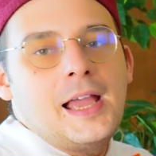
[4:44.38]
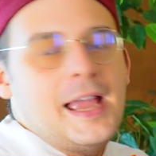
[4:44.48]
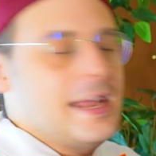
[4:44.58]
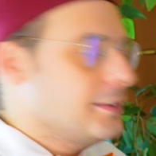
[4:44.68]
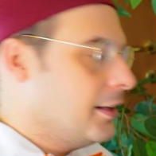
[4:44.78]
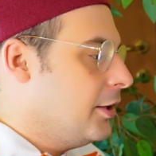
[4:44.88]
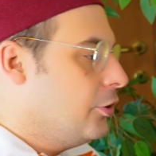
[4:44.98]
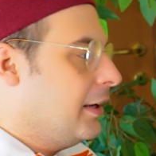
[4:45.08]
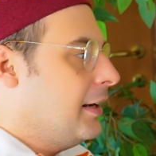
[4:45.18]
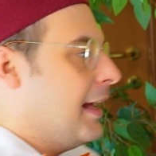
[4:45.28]
and you
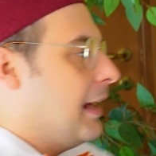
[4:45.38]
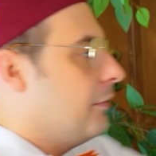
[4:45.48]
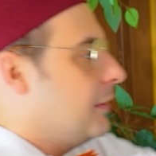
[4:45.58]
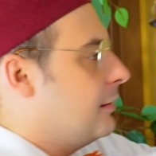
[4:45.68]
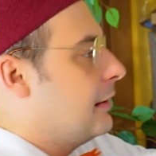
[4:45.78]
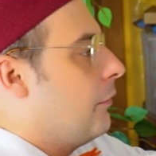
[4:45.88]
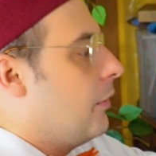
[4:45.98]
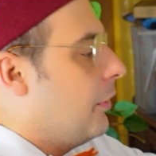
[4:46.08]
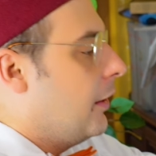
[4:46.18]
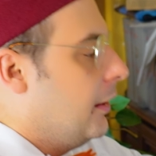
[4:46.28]
can have the
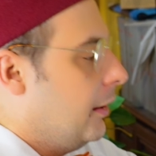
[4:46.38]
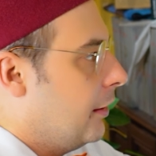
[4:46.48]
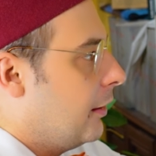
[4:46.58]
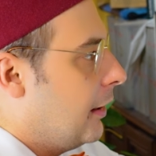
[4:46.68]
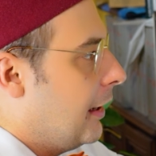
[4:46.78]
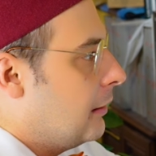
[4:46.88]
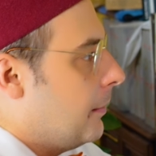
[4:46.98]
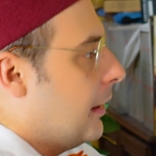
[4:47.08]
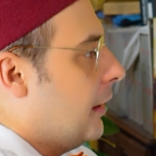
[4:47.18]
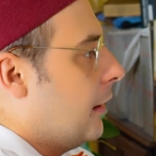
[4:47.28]
7th here at the
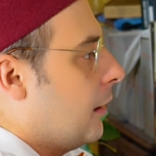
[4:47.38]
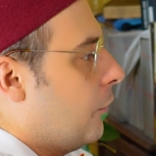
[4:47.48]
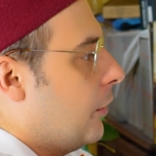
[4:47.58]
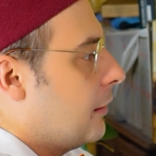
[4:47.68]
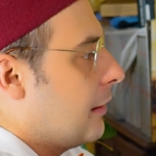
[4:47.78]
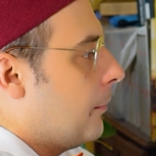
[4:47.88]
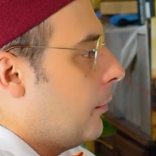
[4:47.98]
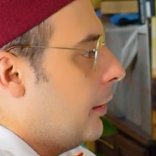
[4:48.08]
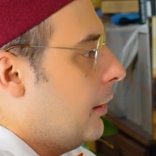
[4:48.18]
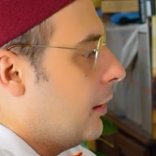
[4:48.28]
beginning. For
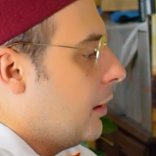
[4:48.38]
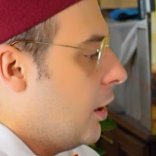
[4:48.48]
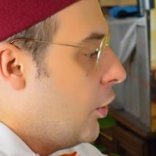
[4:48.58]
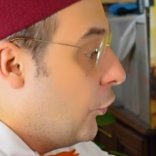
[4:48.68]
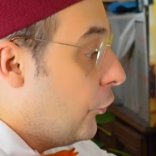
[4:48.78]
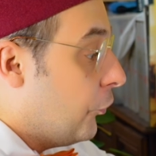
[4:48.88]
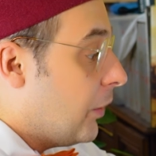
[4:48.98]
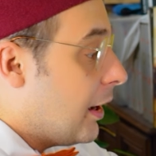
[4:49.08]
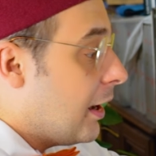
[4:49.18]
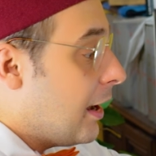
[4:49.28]
example, here.
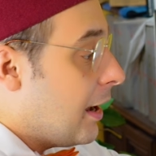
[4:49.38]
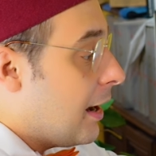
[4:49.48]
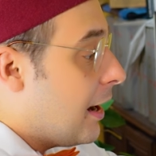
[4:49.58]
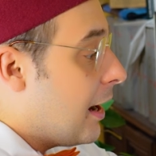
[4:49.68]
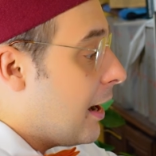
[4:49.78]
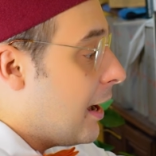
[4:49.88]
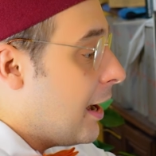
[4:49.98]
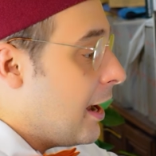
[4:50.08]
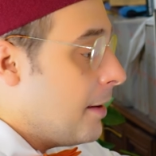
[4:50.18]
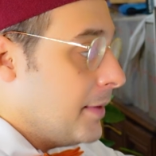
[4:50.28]

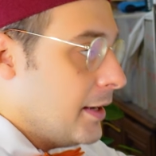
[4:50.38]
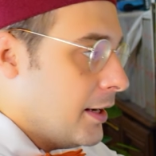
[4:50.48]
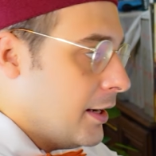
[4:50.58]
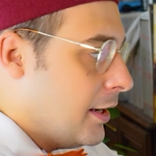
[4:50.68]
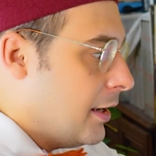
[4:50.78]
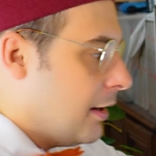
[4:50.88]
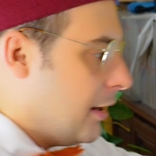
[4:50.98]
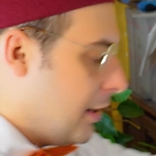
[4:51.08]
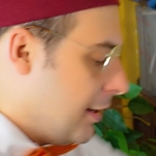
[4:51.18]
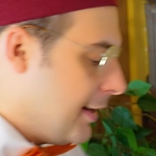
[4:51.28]
Fa, mi,
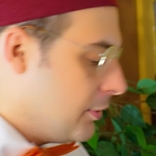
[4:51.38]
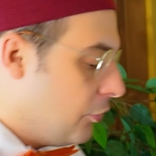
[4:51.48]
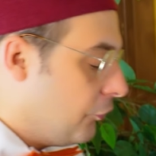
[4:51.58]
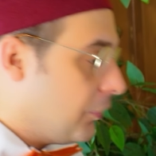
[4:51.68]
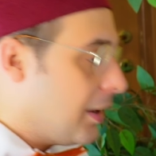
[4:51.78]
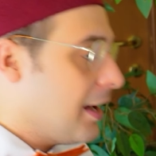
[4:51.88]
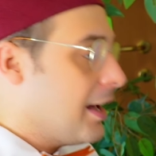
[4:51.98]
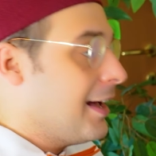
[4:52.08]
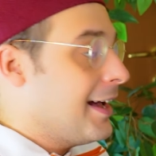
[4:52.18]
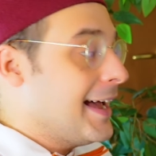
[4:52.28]
re, do,
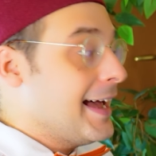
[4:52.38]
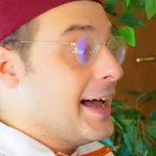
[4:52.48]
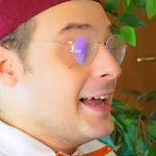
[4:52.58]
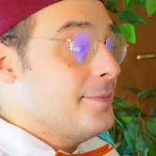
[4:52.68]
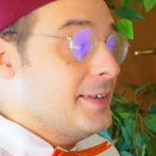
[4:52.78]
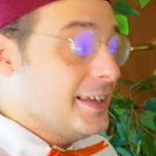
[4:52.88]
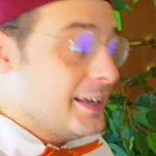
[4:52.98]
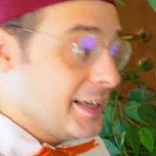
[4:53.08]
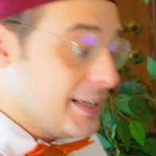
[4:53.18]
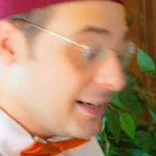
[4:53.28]
fa,
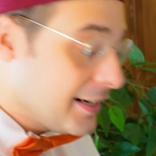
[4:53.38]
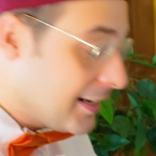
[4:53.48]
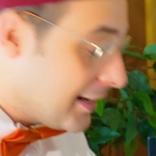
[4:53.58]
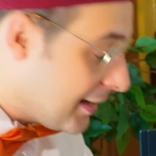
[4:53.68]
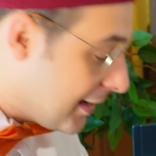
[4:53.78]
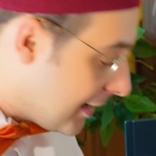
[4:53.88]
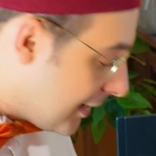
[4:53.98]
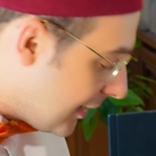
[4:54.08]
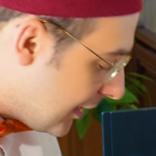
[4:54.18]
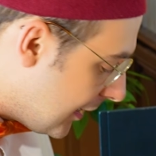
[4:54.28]
mi,
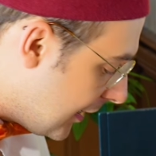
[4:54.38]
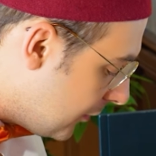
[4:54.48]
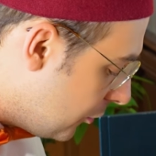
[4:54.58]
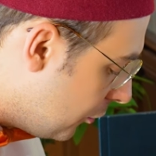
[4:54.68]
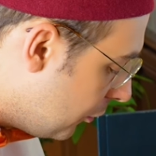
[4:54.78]
re, do.